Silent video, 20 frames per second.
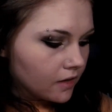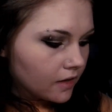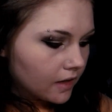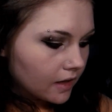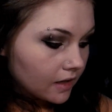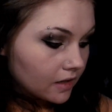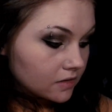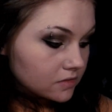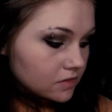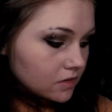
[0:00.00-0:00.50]

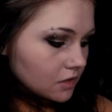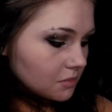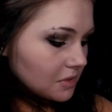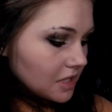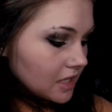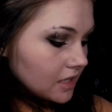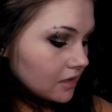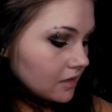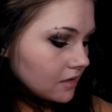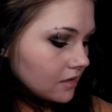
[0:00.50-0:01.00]
And it took
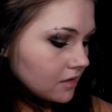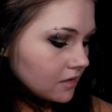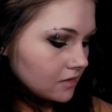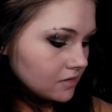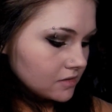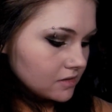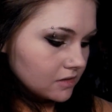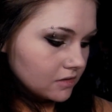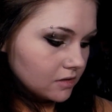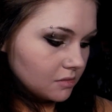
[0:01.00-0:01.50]
me
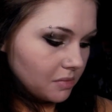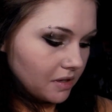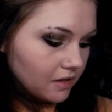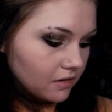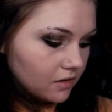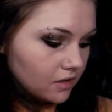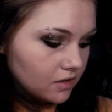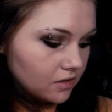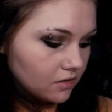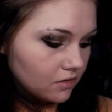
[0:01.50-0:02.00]
until
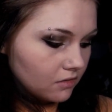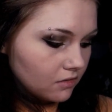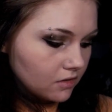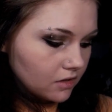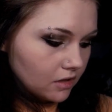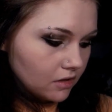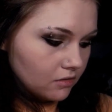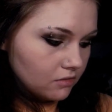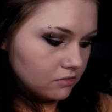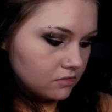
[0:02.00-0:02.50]
about a year
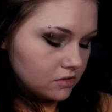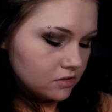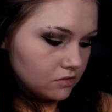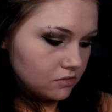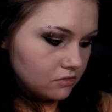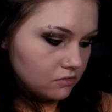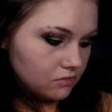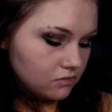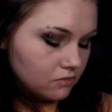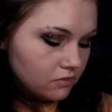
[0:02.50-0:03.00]
ago
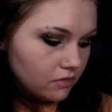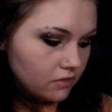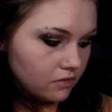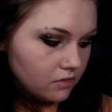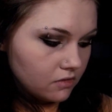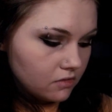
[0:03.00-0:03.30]
to